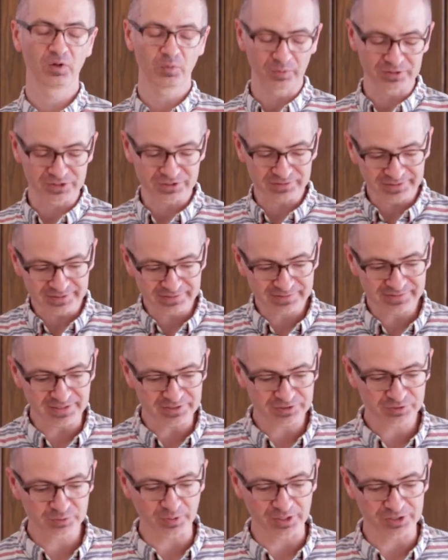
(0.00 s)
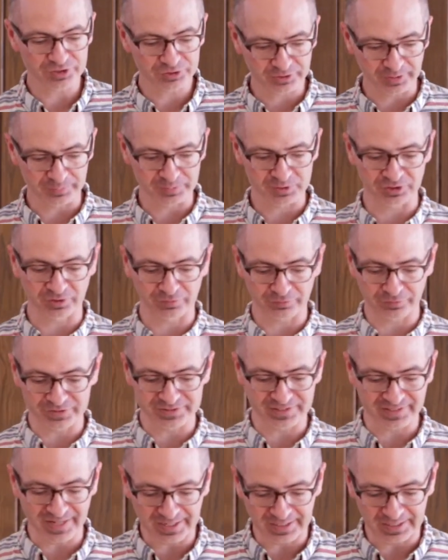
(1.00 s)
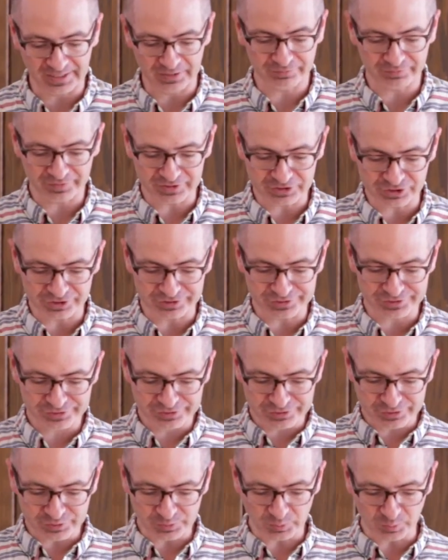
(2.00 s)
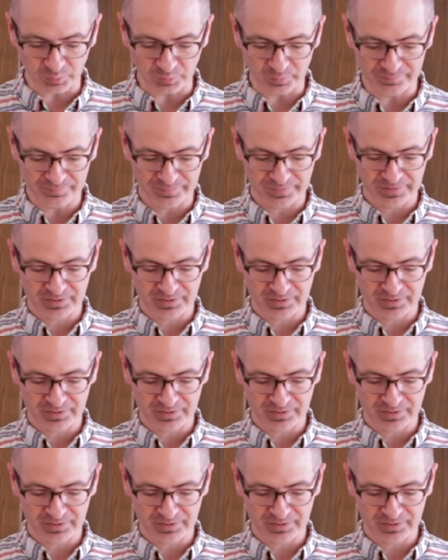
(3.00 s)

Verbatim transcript: which leads us to our scripture for today in Ephesians 2